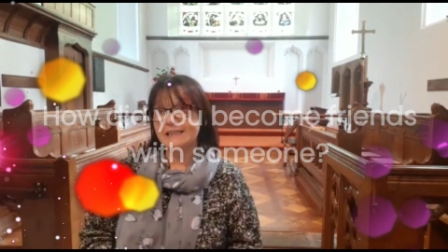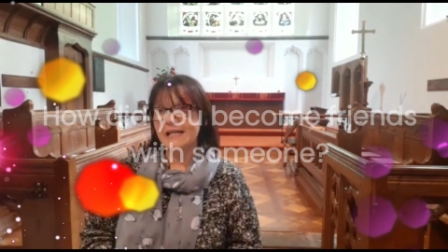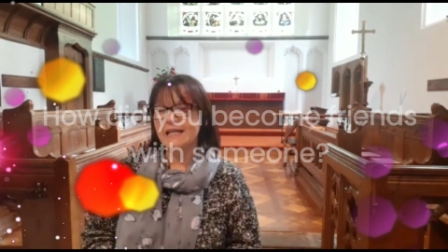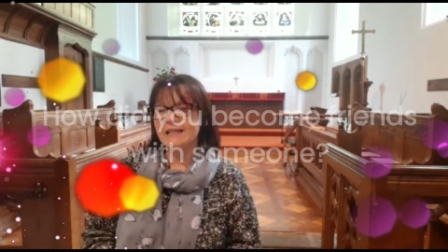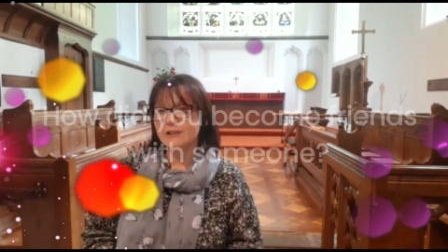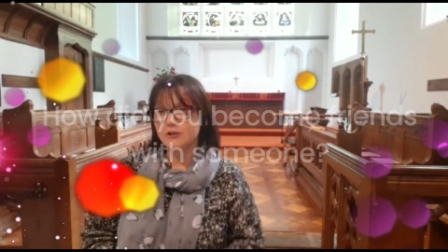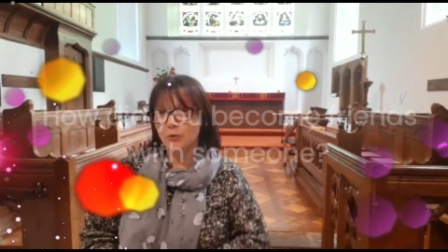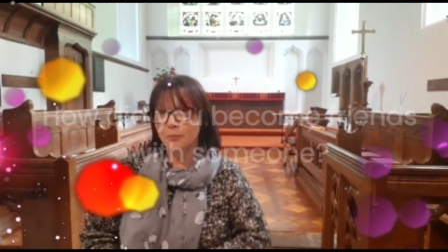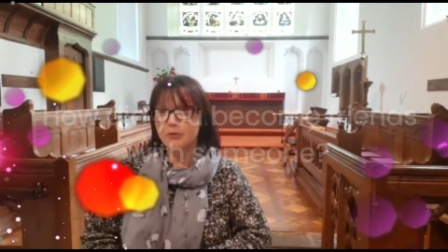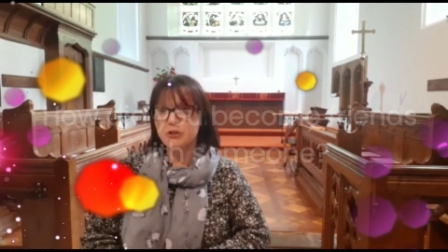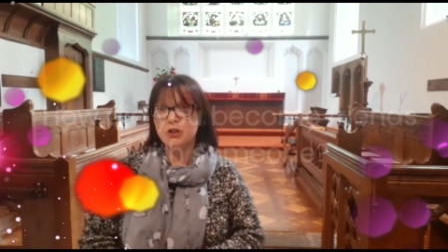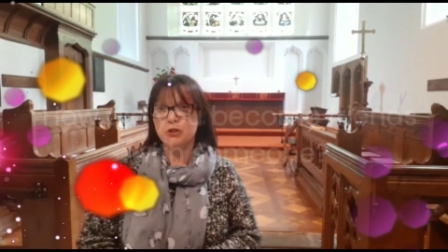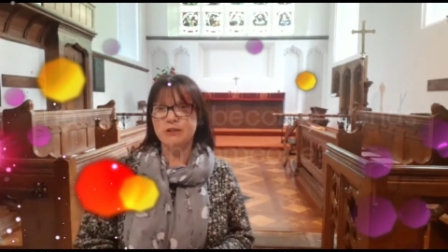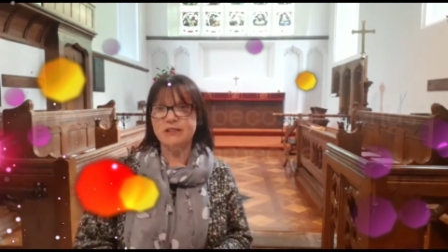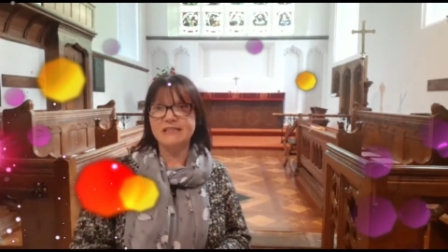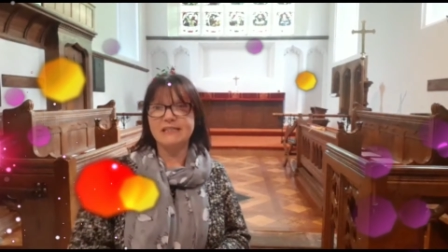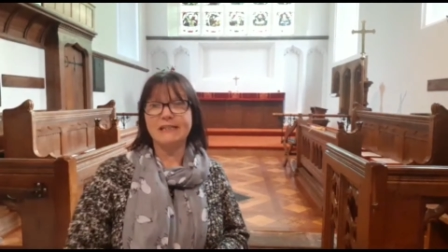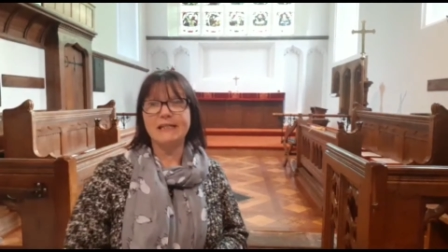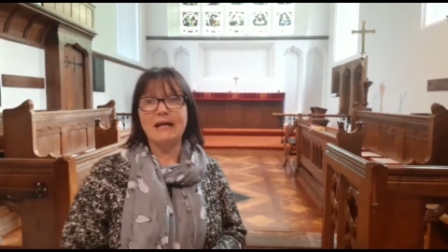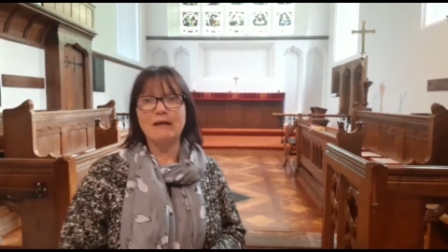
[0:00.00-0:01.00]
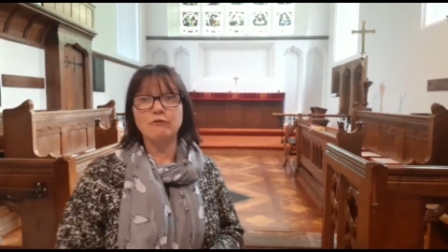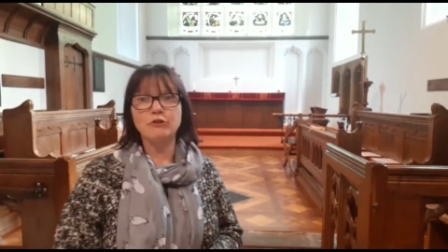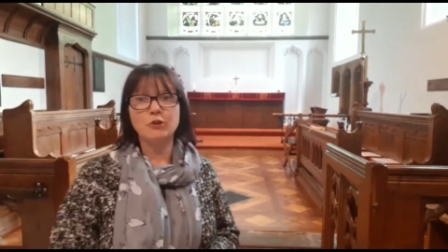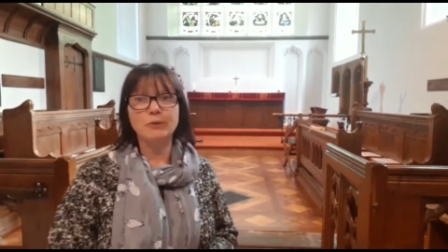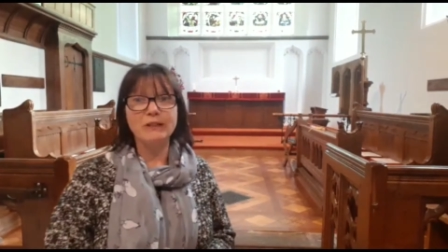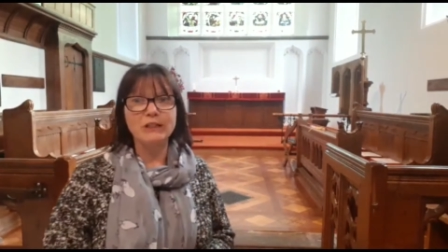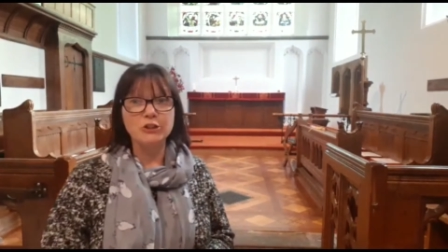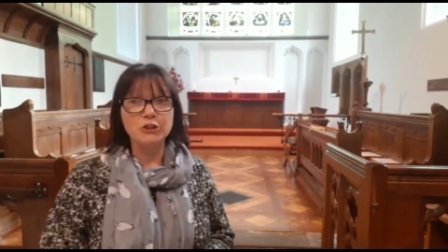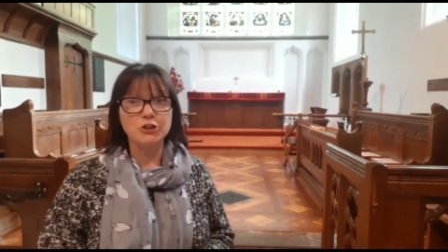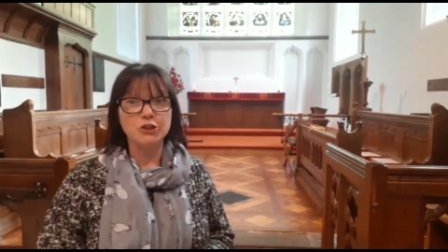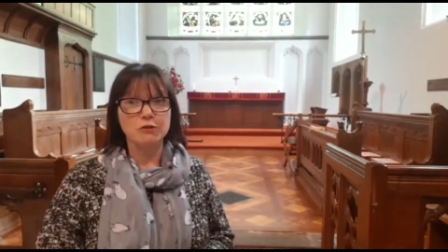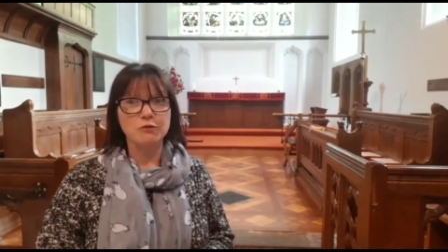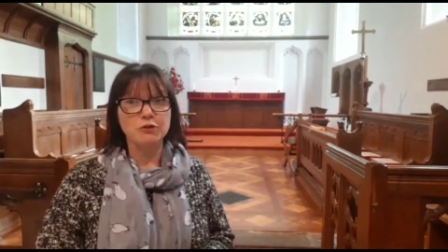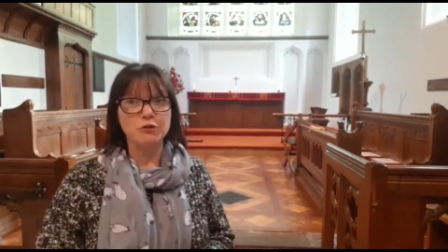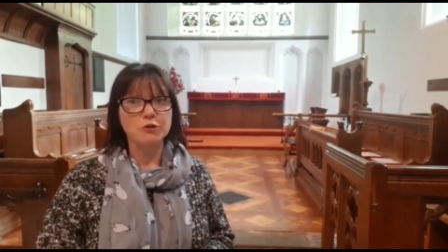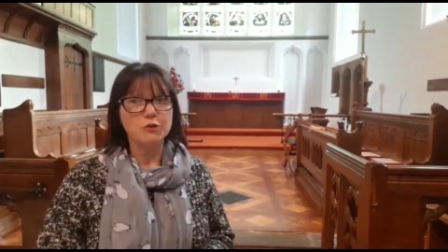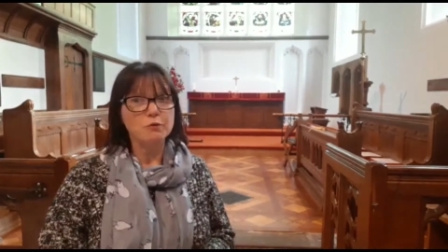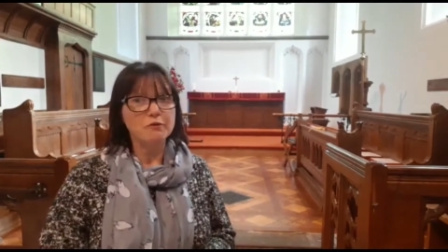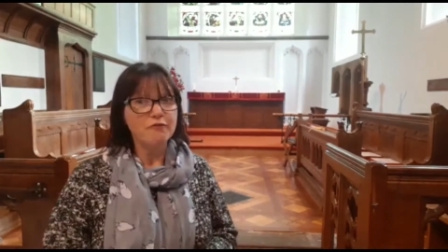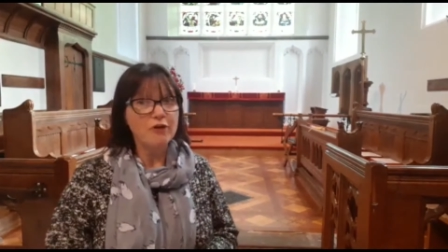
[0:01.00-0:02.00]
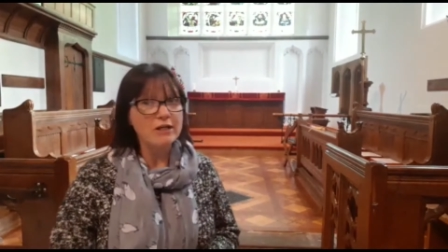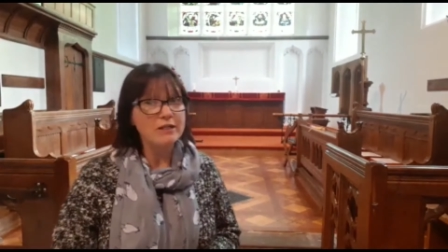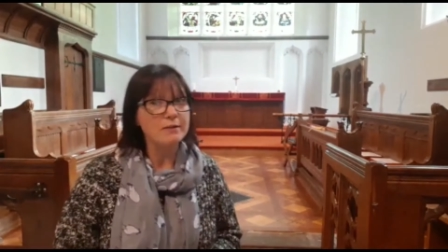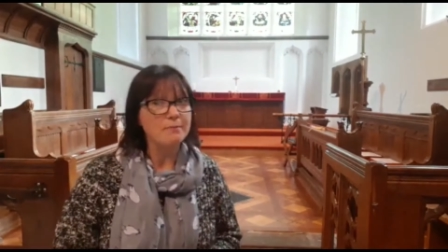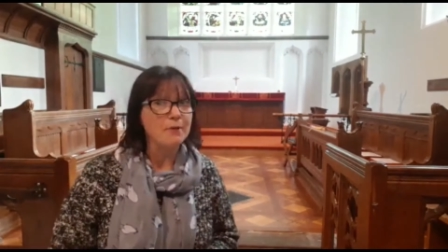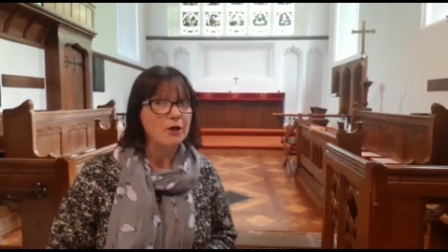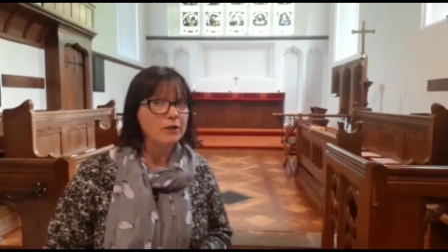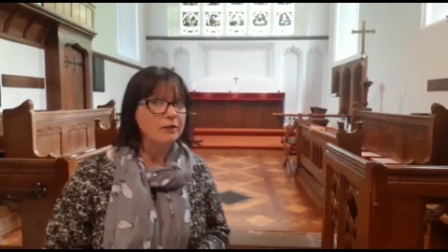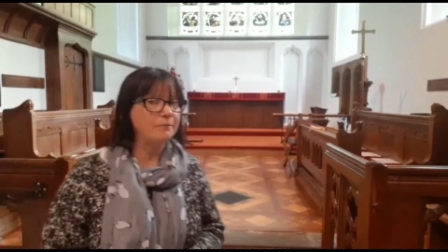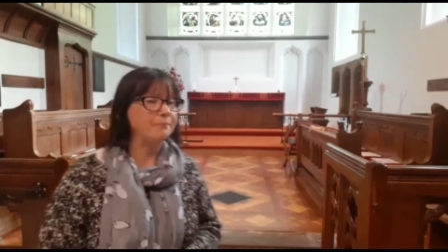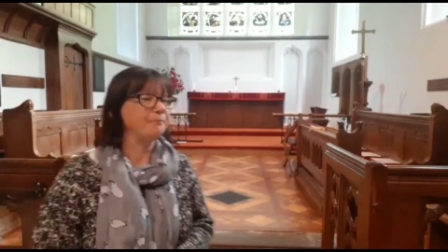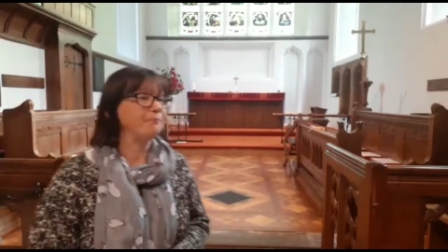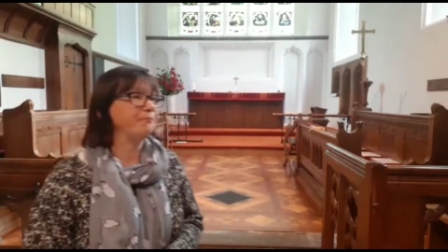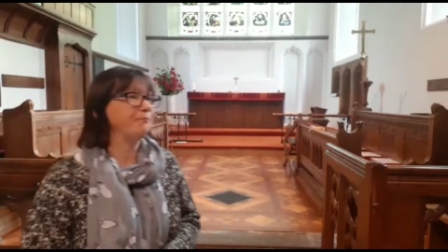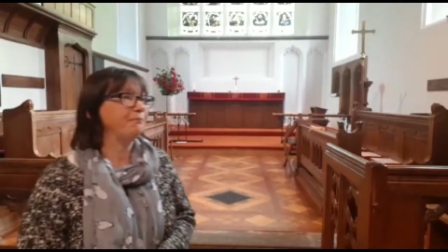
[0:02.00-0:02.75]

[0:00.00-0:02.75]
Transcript: to take this opportunity now to introduce you to a friend of mine.